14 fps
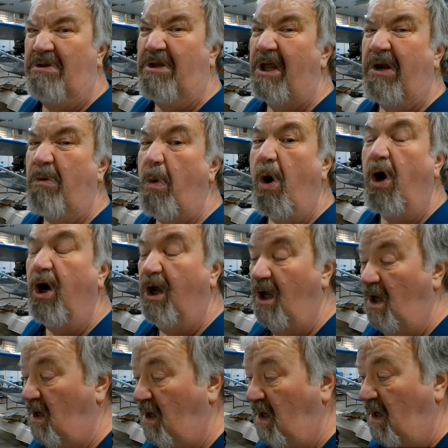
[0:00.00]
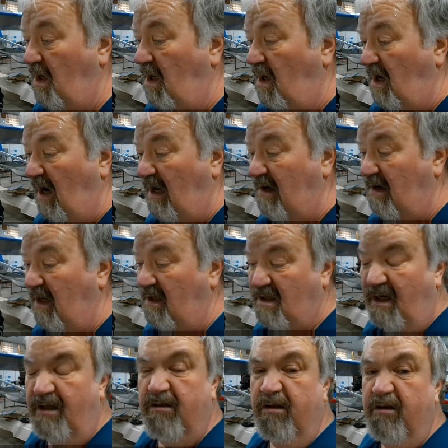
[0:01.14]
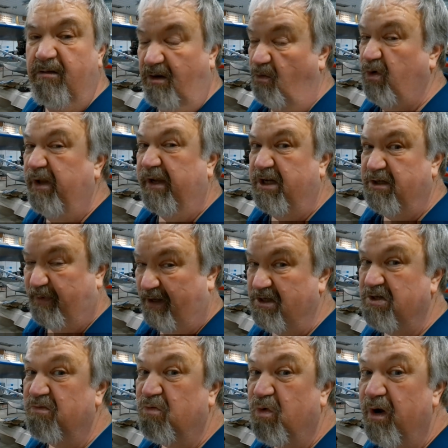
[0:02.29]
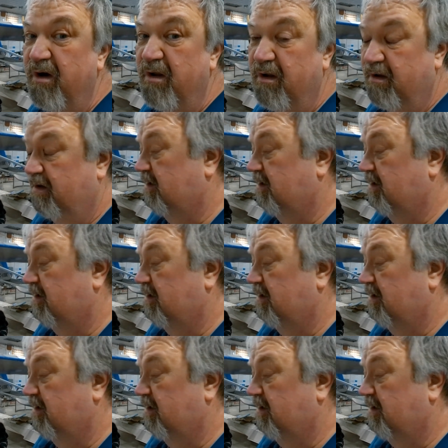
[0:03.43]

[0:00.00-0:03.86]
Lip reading: Didn't work. And it's like the really expensive one.